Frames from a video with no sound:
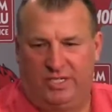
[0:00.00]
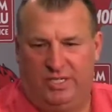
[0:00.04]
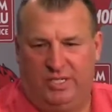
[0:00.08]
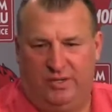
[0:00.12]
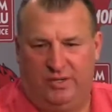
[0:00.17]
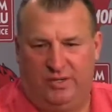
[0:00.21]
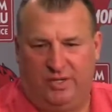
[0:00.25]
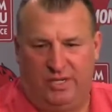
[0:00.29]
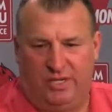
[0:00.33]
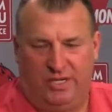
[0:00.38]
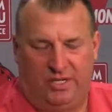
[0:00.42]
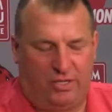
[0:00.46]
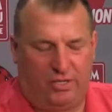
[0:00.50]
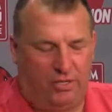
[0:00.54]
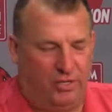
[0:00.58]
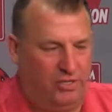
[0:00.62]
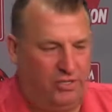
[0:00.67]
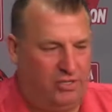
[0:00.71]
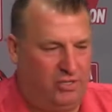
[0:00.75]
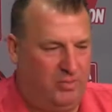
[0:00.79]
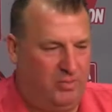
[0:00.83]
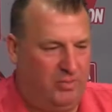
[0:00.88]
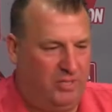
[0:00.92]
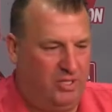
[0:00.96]
You know, I
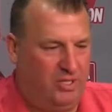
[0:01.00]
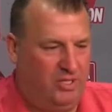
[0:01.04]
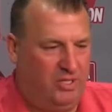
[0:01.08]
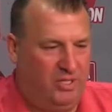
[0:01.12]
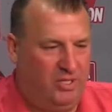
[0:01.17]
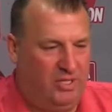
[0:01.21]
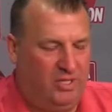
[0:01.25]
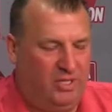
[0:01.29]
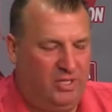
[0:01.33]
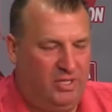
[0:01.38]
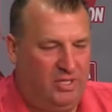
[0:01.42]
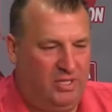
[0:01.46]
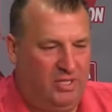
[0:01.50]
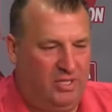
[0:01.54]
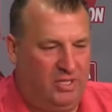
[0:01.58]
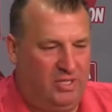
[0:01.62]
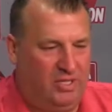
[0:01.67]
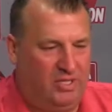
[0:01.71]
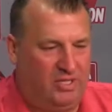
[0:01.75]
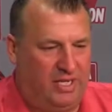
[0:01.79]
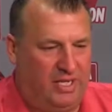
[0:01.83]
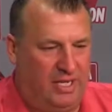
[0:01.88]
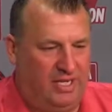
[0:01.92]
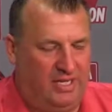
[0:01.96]
encouraged him to
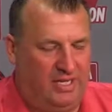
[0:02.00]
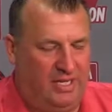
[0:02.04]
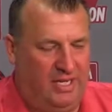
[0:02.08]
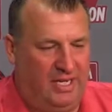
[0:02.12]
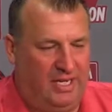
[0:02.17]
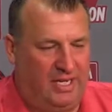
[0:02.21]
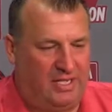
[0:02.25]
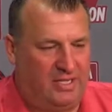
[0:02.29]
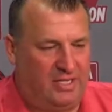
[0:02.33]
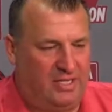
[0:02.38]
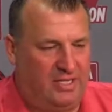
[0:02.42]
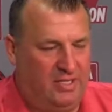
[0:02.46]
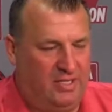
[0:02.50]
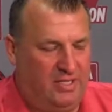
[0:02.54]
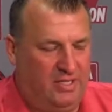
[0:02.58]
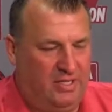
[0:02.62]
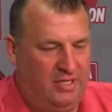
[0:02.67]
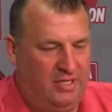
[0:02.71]
take the next